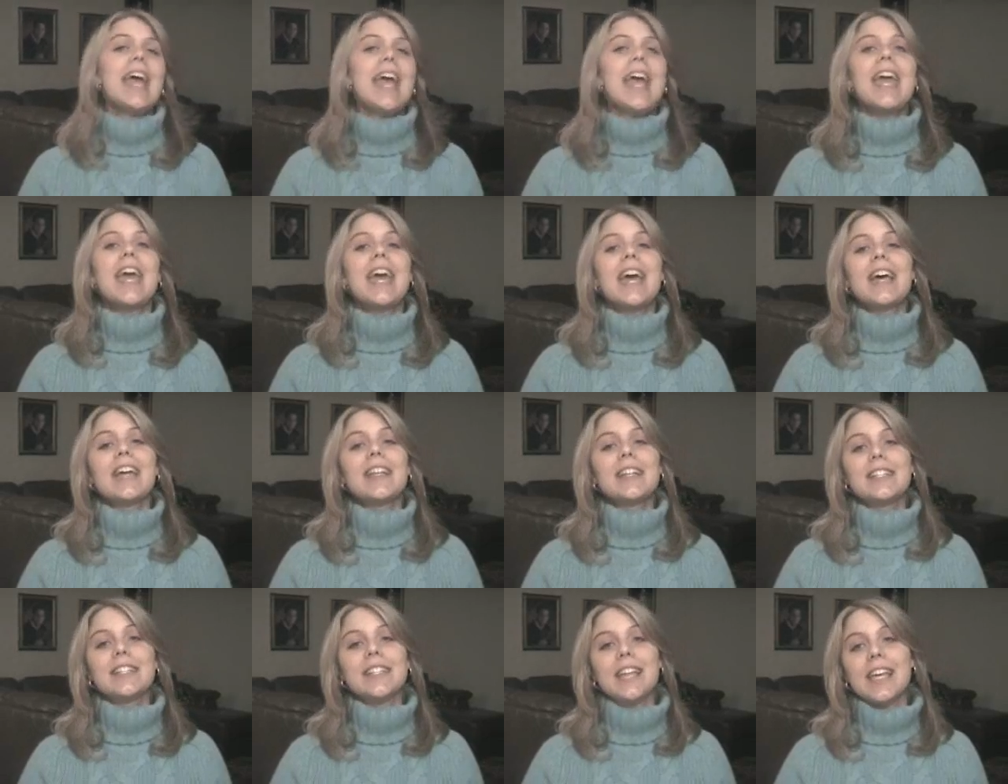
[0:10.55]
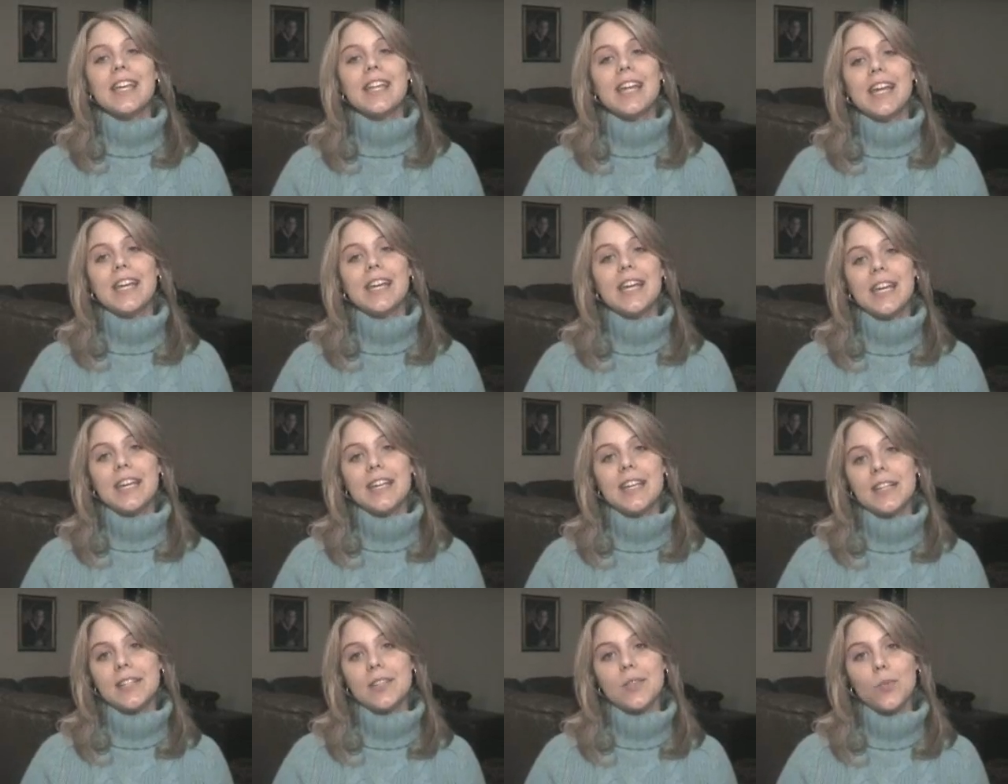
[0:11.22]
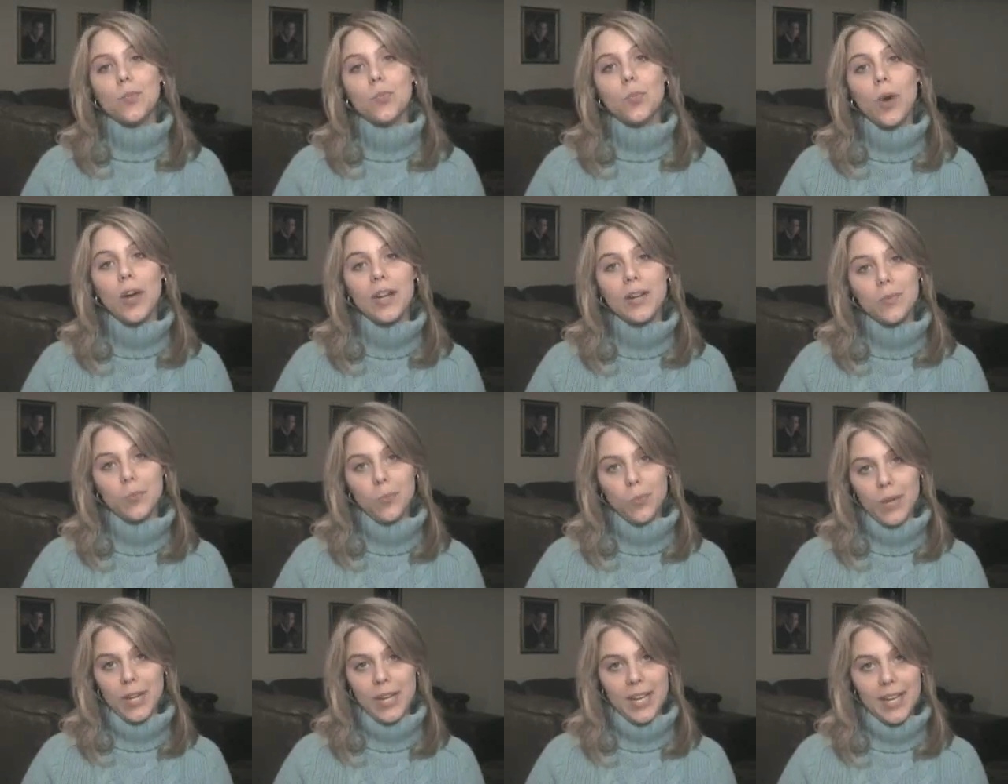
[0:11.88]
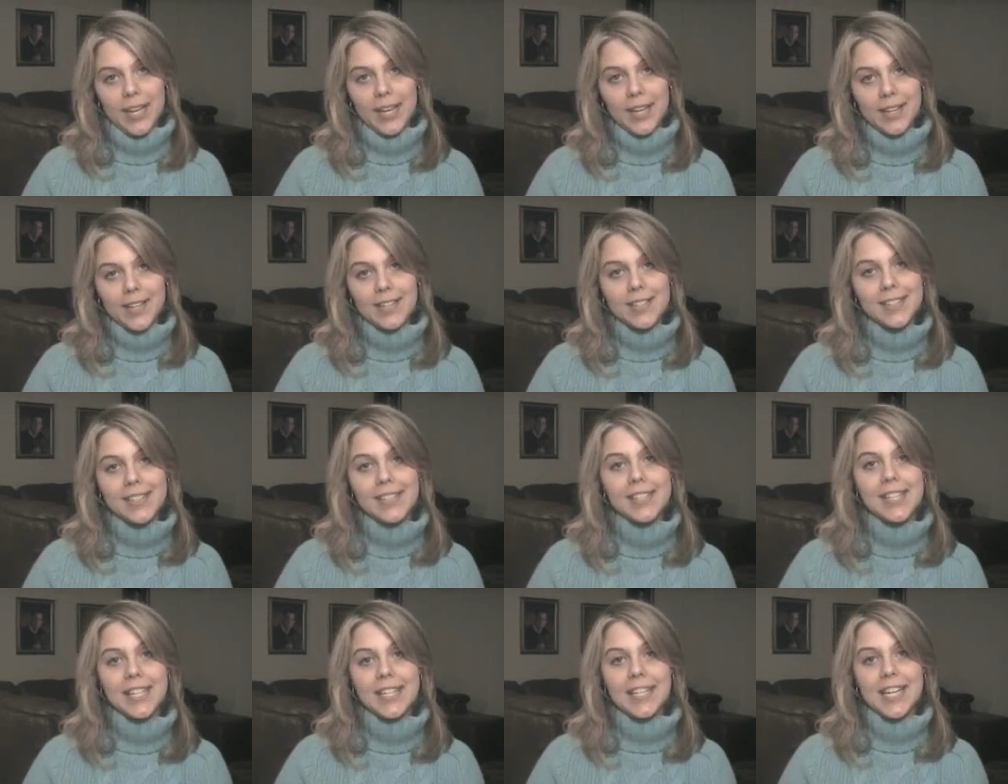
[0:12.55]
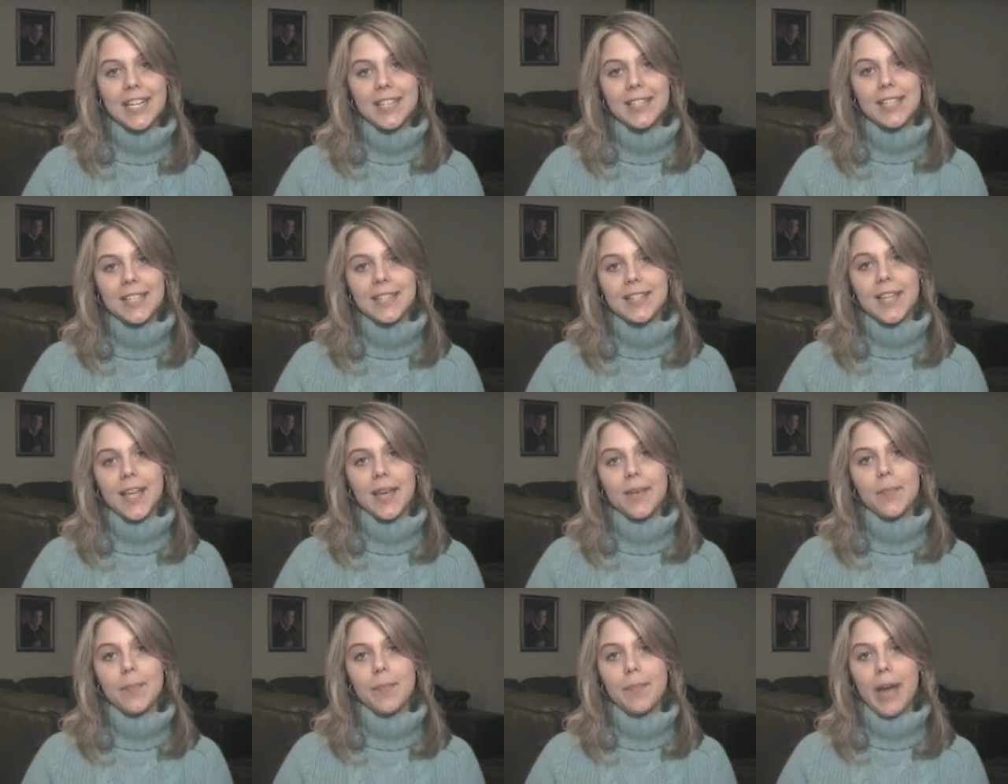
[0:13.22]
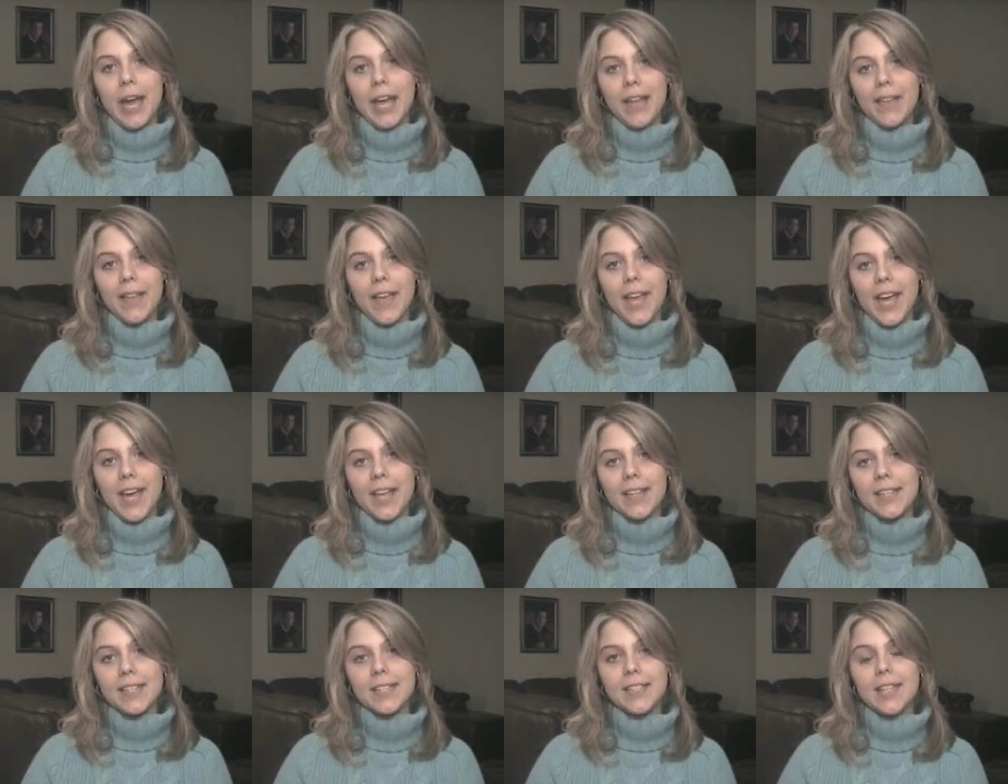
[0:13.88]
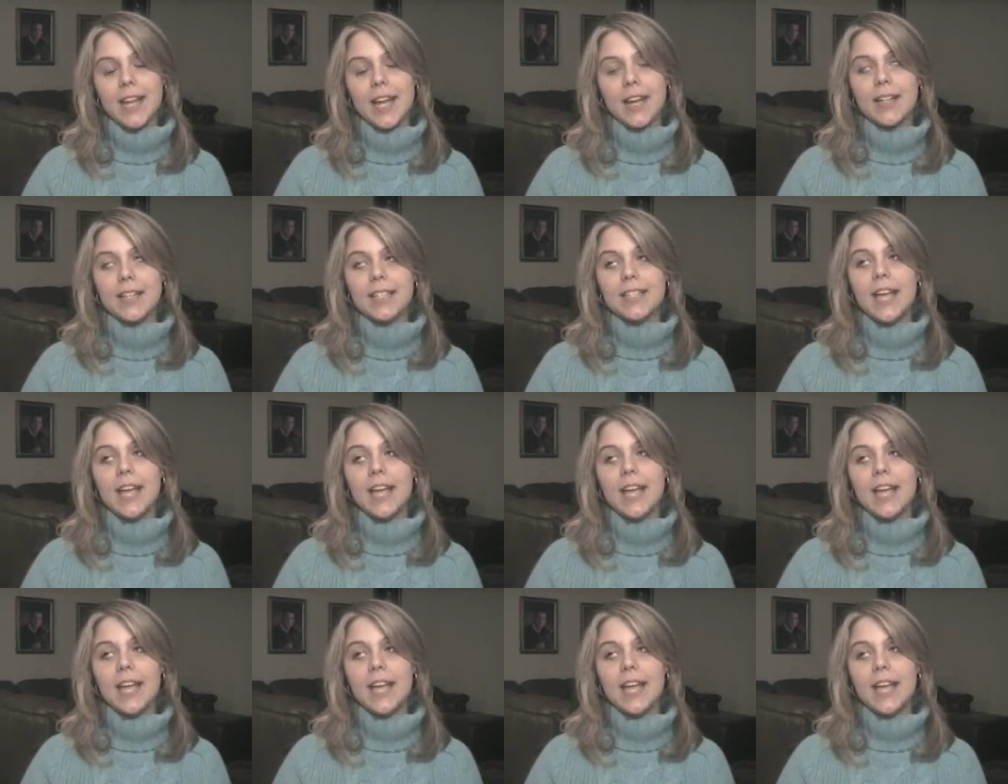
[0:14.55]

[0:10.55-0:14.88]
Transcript: and it is 1 week since my last